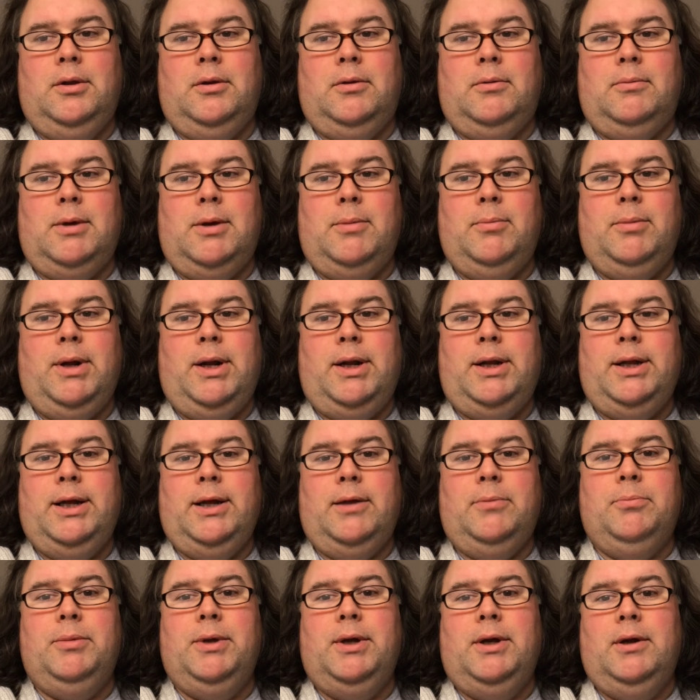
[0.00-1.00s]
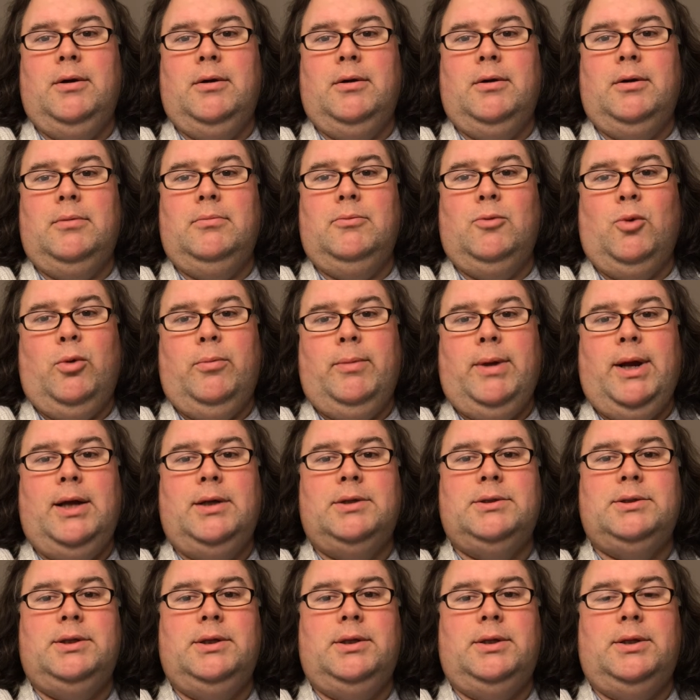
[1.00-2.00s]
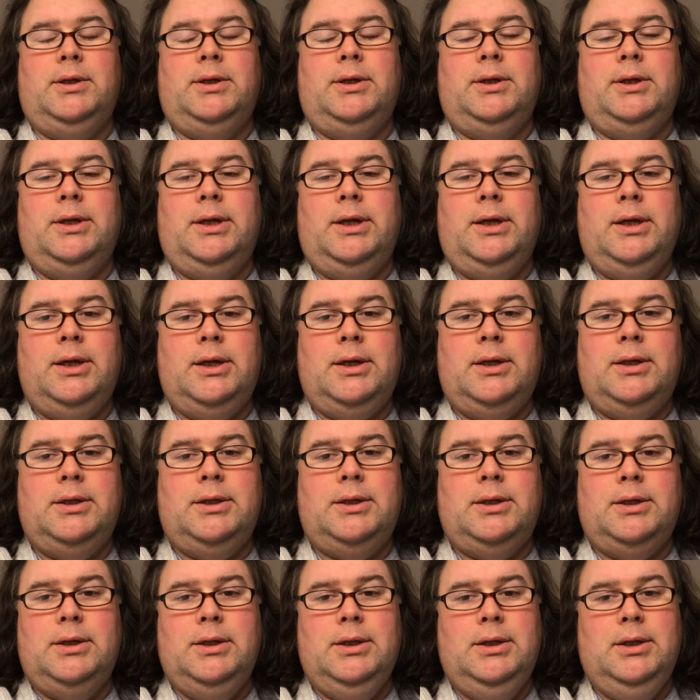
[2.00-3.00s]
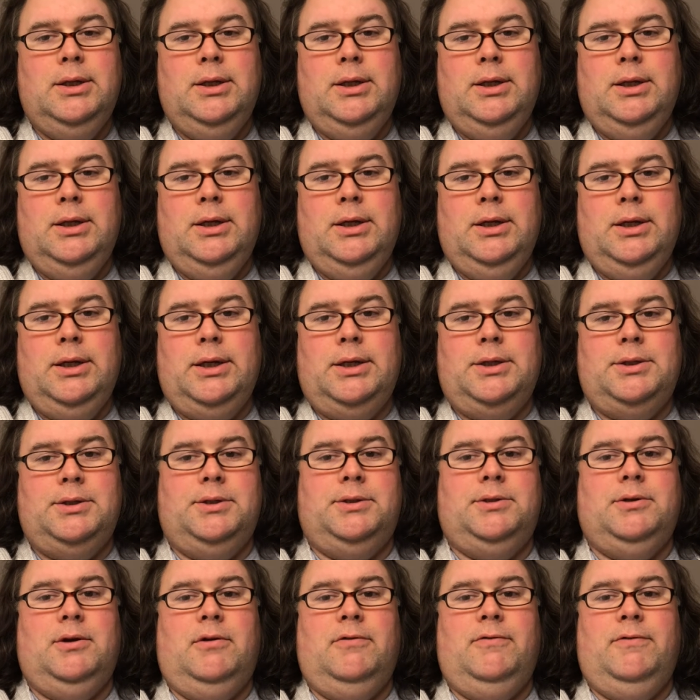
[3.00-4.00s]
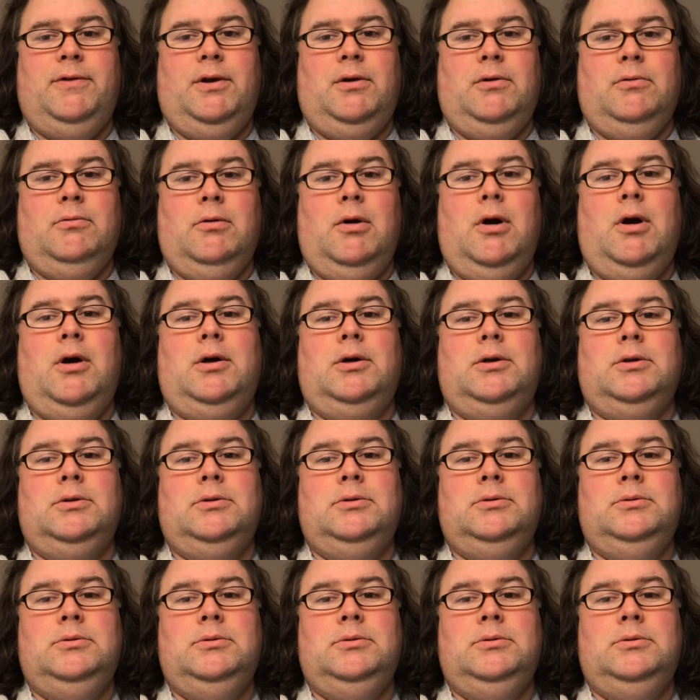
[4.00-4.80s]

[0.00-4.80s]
my body got bigger and more masculine, and it just all felt wrong.